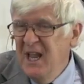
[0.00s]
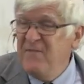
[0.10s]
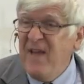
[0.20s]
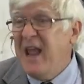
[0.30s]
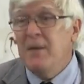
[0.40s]

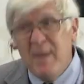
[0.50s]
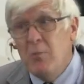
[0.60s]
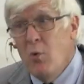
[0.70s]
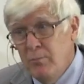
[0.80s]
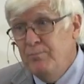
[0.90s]
In fact, it'd
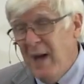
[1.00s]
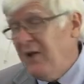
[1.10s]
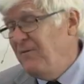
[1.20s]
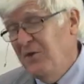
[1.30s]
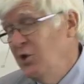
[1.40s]
be
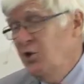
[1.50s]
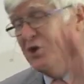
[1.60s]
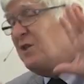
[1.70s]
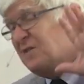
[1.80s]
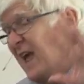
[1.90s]
better for you
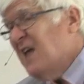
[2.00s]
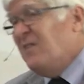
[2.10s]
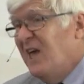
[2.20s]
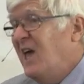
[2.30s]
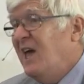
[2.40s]
to just
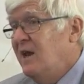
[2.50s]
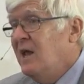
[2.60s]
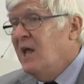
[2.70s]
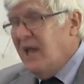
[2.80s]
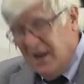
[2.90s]
take the
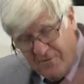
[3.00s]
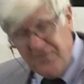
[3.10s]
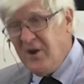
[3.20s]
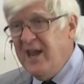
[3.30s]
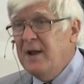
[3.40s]
hit and
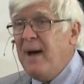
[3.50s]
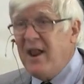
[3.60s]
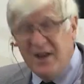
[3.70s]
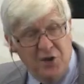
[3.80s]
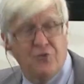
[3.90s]
forget
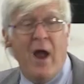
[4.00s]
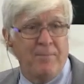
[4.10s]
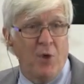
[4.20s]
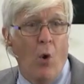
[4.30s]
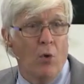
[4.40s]
about it and
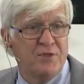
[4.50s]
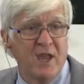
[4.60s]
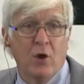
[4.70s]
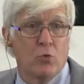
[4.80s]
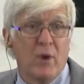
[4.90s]
drop the whole
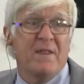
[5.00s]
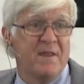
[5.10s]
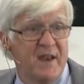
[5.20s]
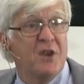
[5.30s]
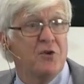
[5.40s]
deal
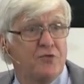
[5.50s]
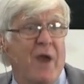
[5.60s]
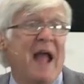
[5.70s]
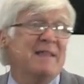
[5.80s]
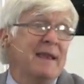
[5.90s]
rather than to
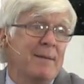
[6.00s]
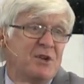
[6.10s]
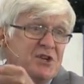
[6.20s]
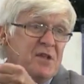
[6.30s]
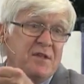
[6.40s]
drag the
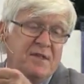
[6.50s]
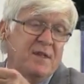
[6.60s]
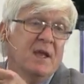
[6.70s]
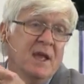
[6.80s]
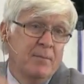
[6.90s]
name of
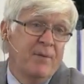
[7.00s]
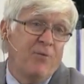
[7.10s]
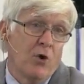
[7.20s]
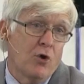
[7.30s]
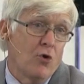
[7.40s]
Jesus
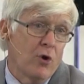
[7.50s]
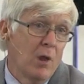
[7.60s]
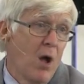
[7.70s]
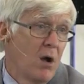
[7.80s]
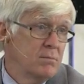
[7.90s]
before a court
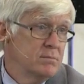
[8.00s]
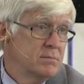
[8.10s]
of law.